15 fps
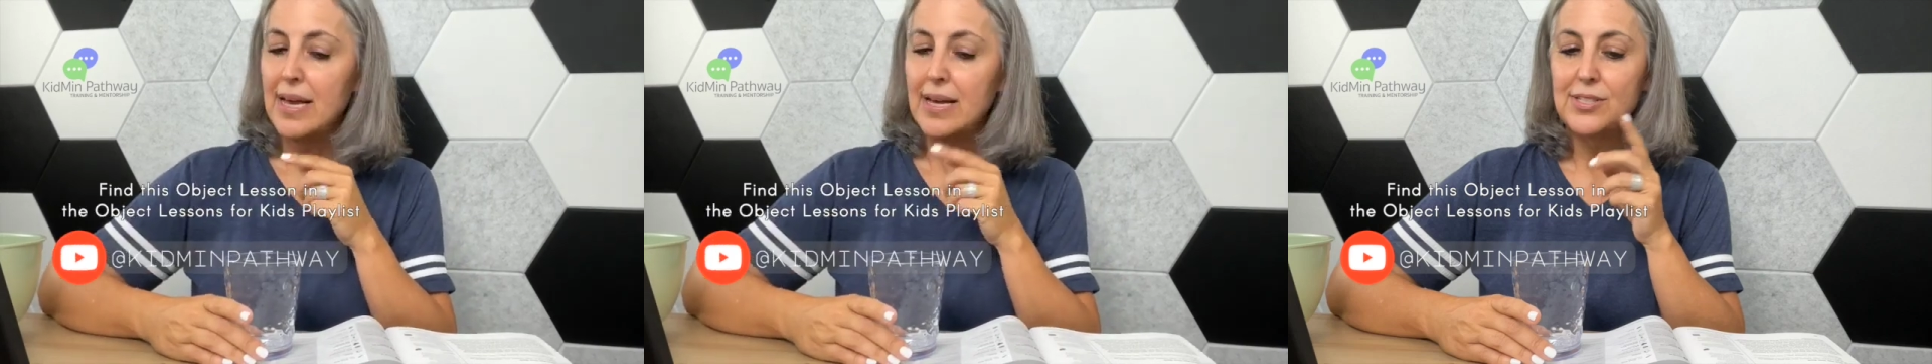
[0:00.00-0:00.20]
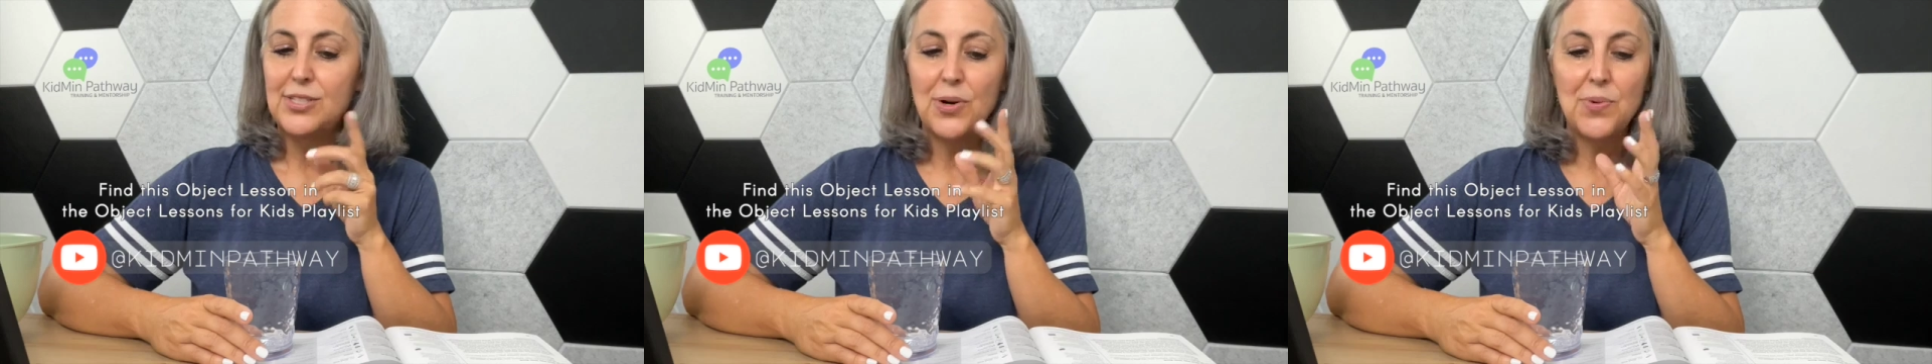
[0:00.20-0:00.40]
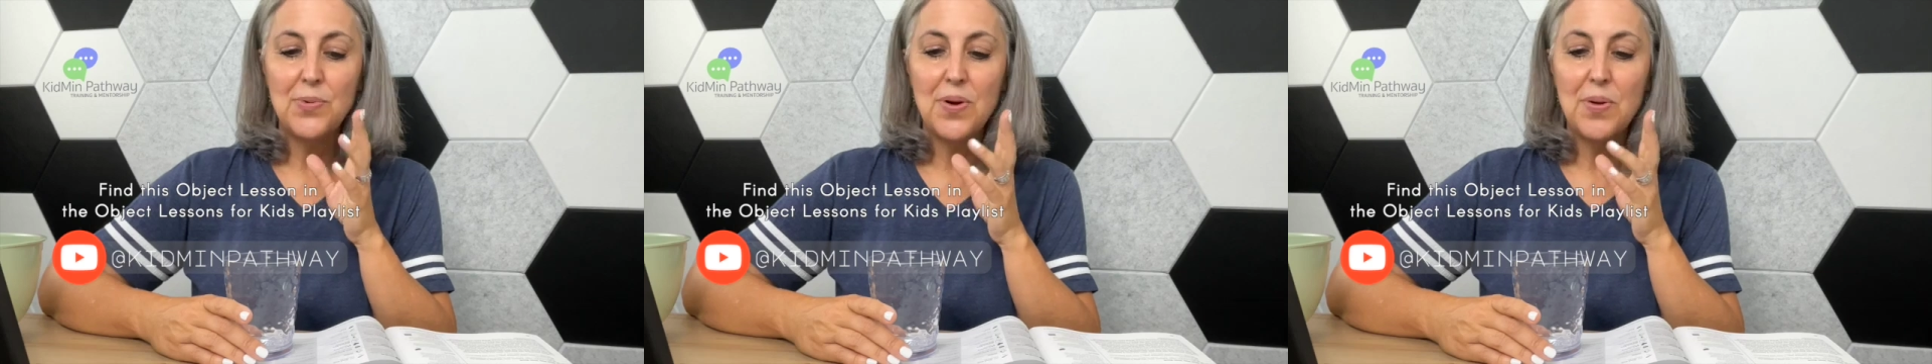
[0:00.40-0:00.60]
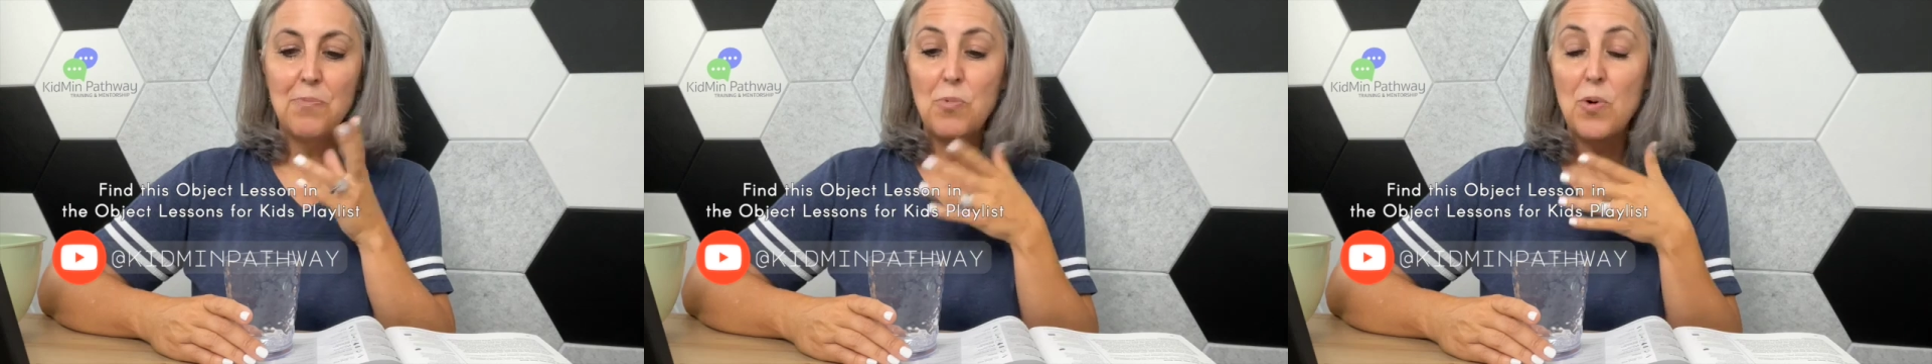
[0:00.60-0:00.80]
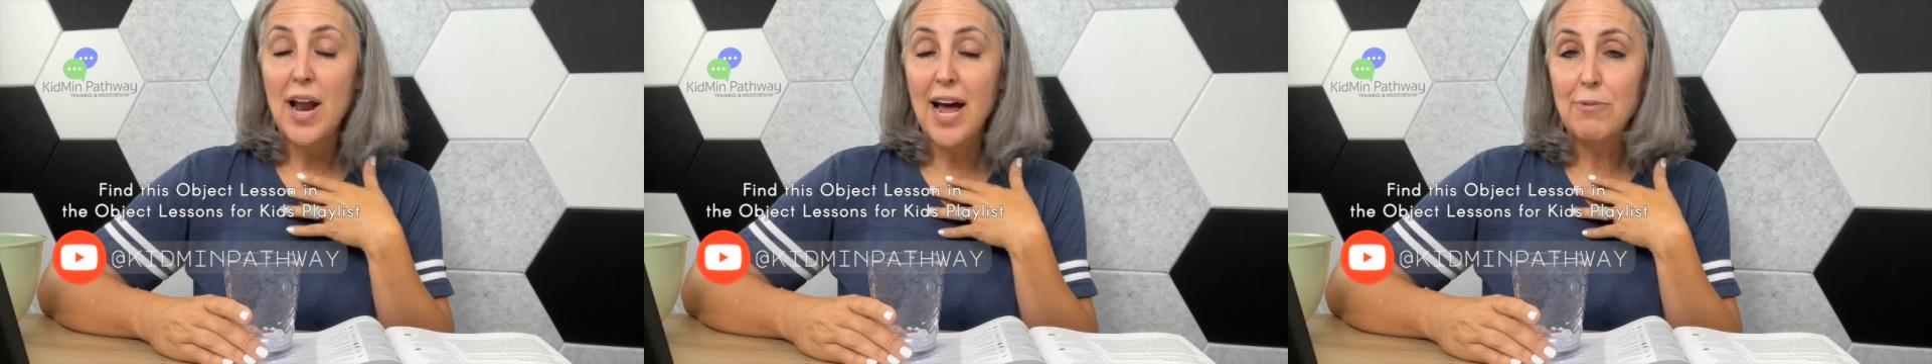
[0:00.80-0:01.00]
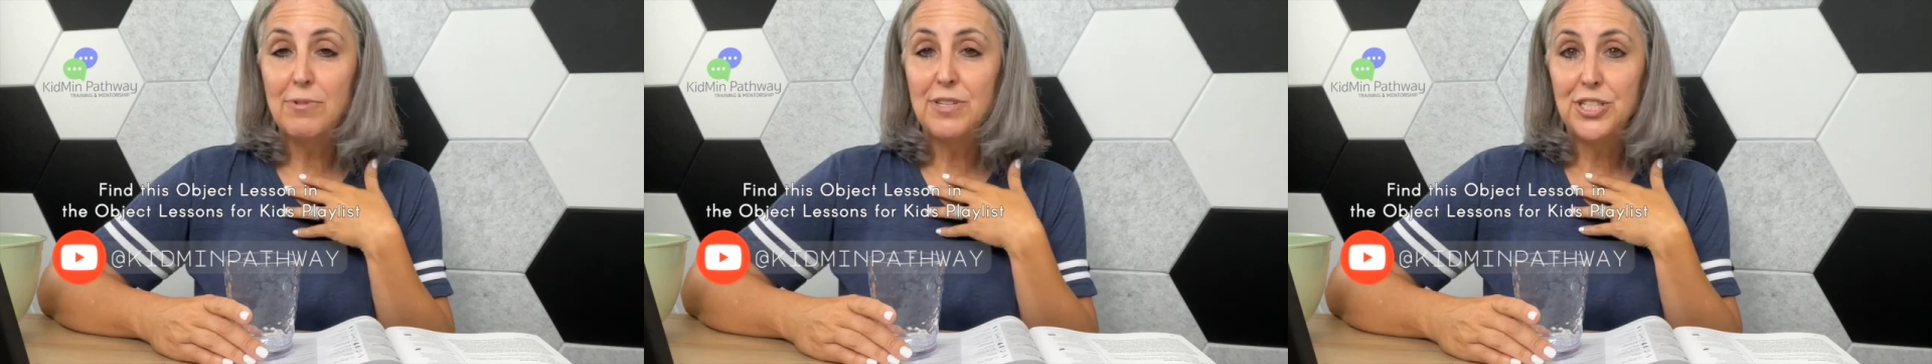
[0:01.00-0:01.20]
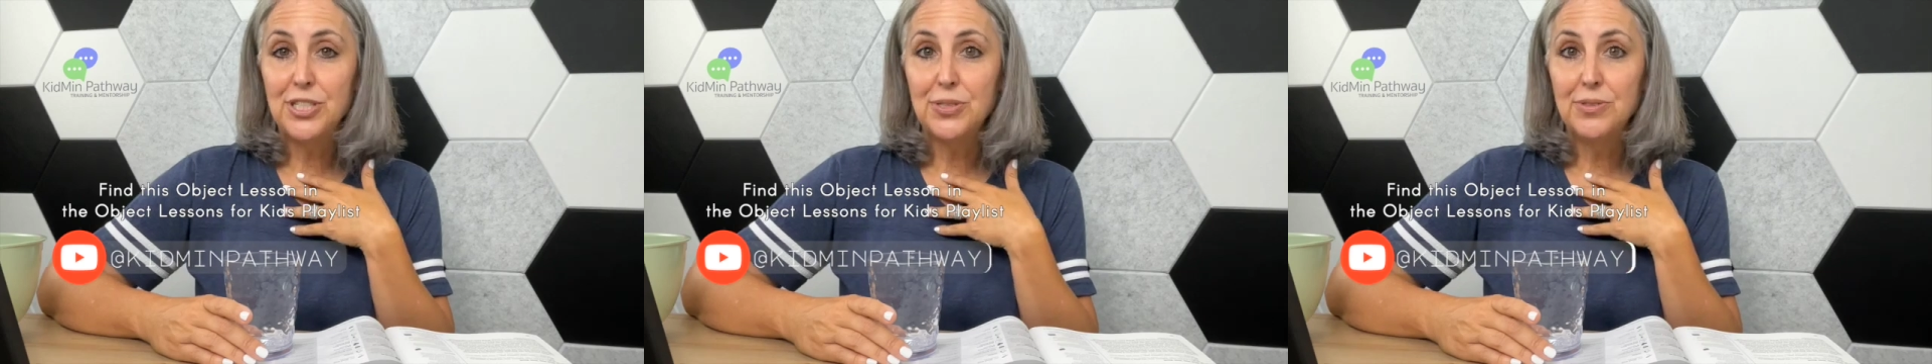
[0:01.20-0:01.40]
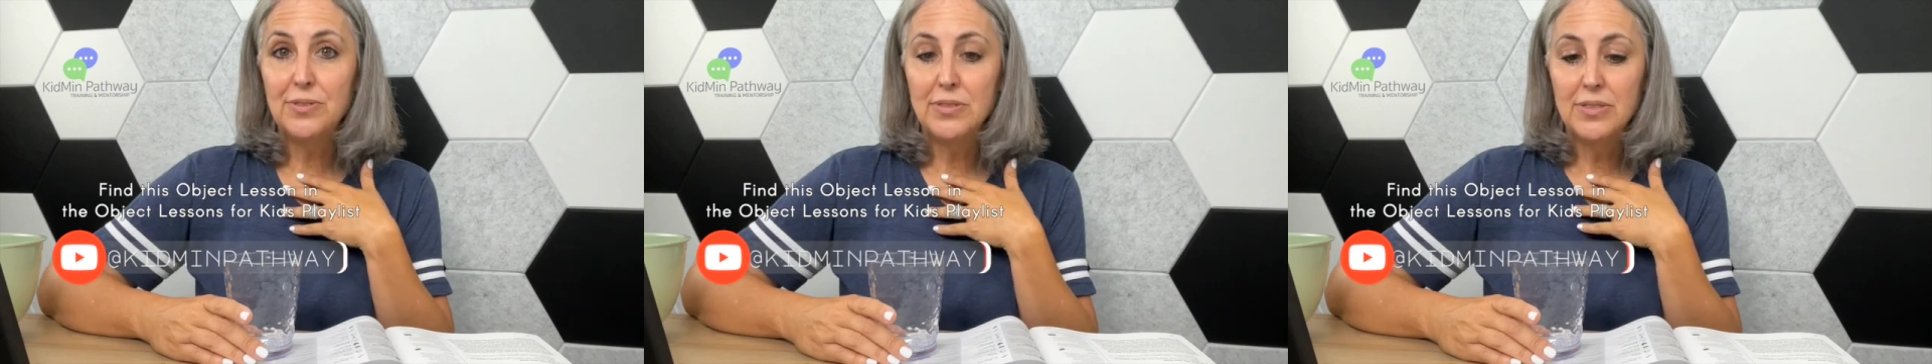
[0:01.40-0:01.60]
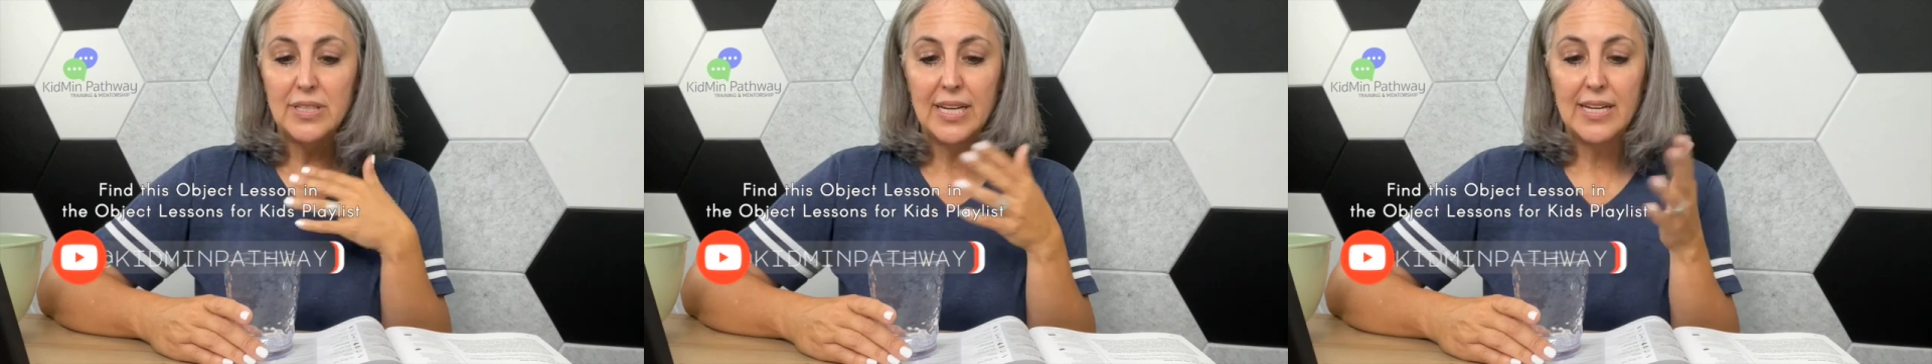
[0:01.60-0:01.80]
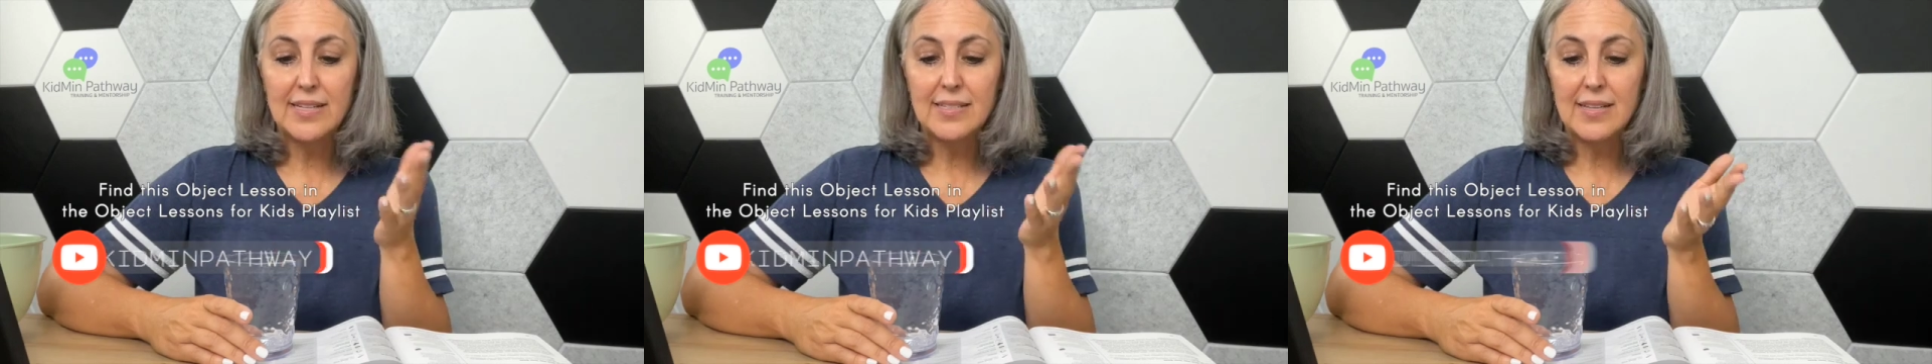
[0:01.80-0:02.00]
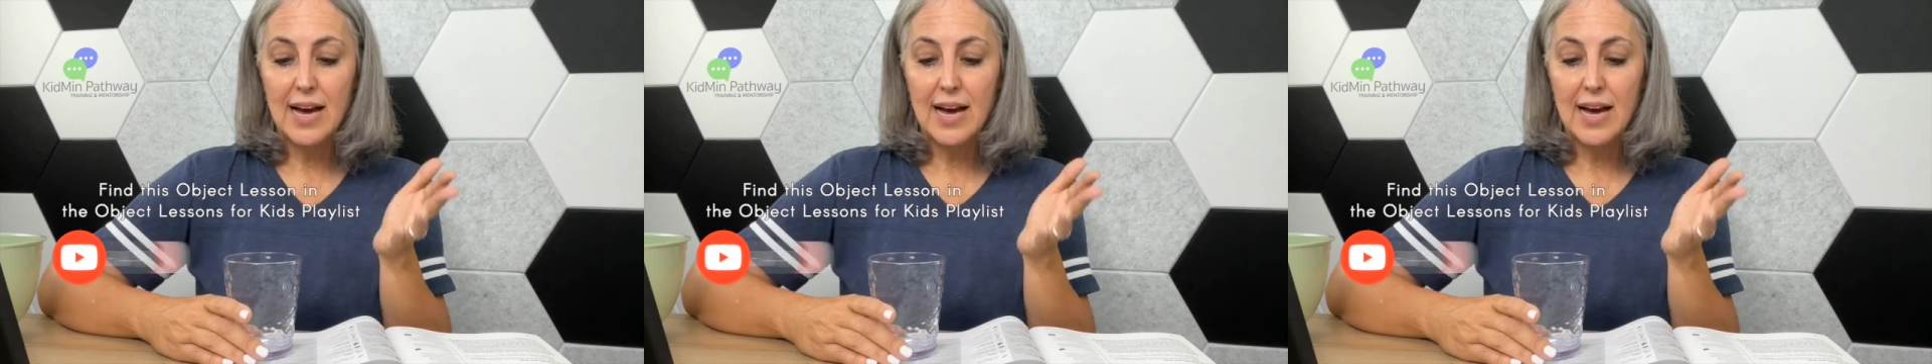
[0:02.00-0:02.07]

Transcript: So, what I would do is